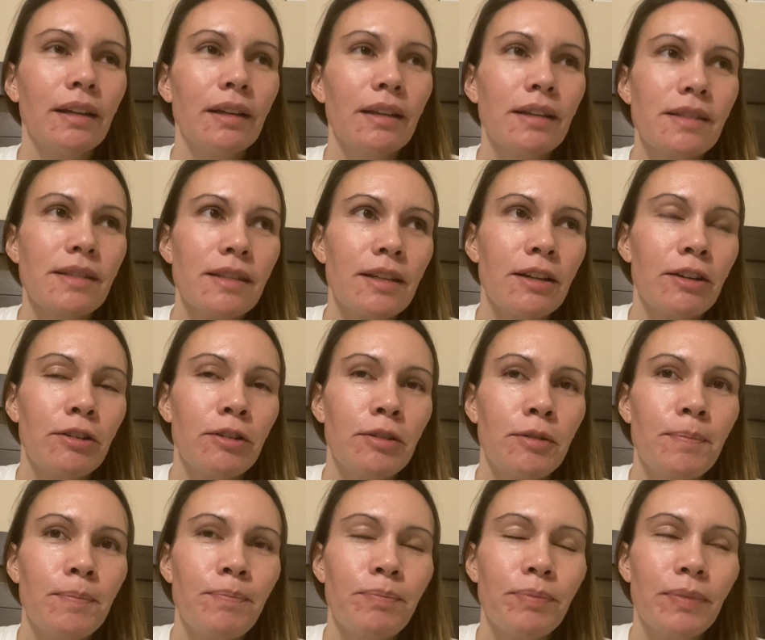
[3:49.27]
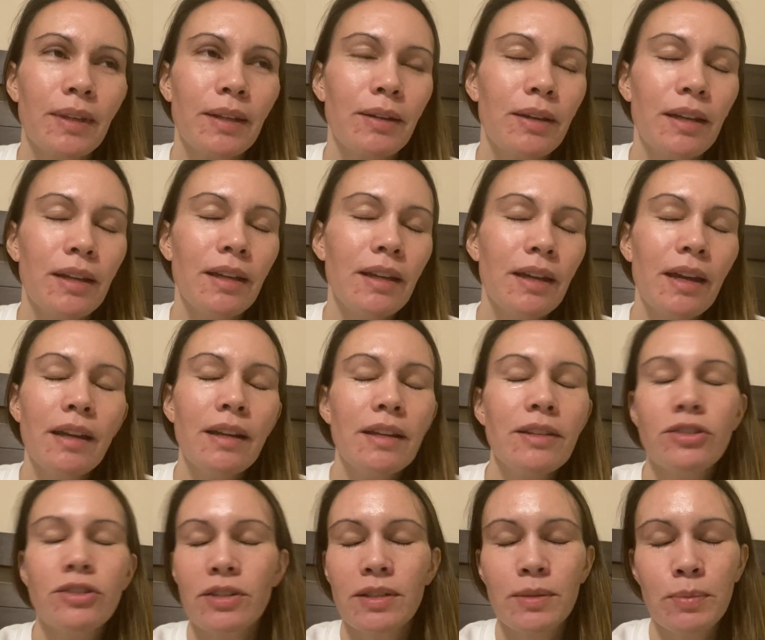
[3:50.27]
So, and
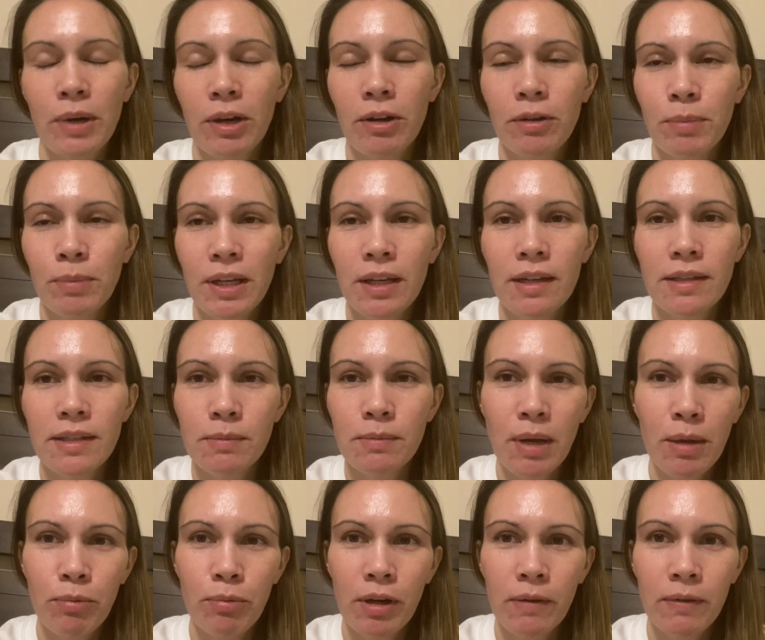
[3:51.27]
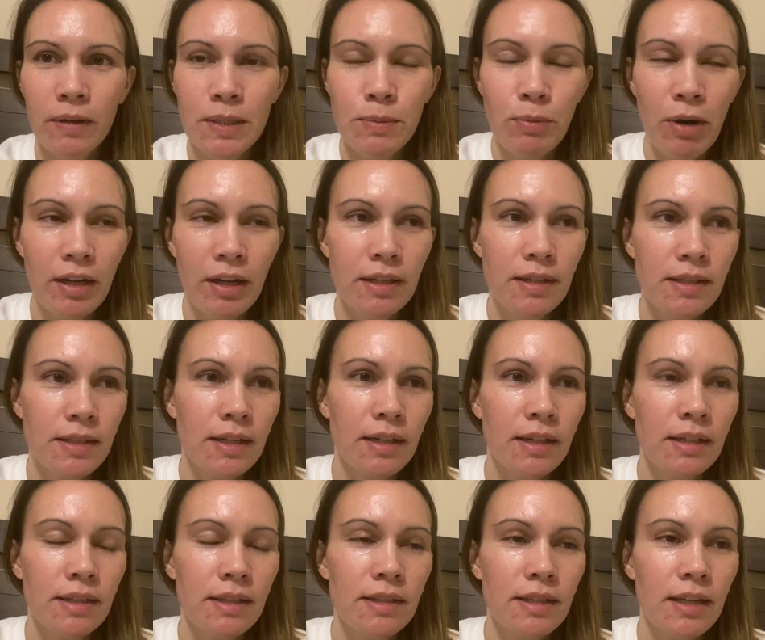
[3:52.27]
it's just weird because in my previous
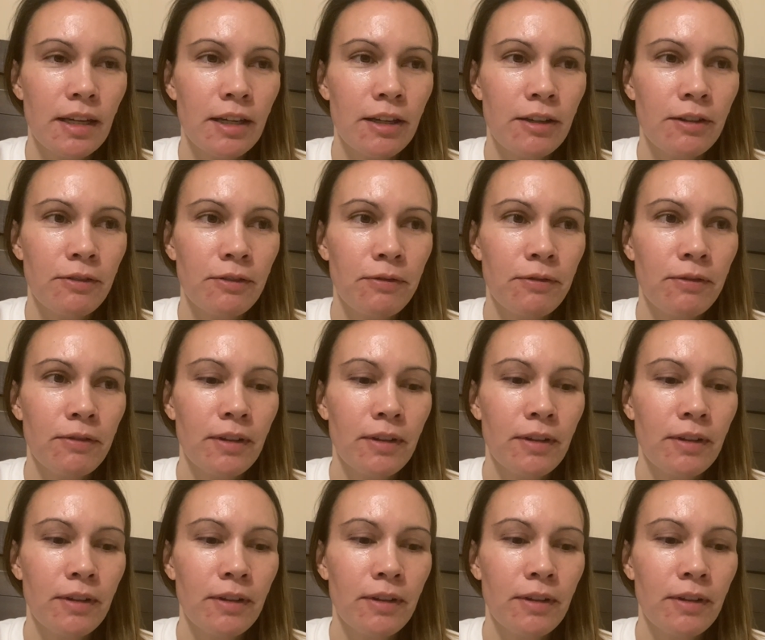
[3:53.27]
pregnancies, if